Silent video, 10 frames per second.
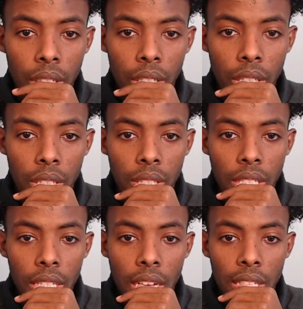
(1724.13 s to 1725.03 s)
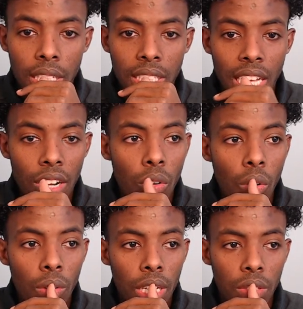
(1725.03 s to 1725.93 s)
You see that? It's not a
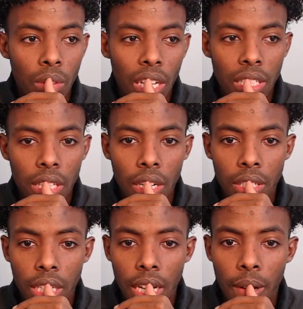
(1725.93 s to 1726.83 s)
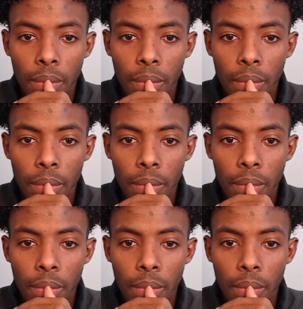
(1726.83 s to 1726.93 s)
hold. That's why I decided to get out.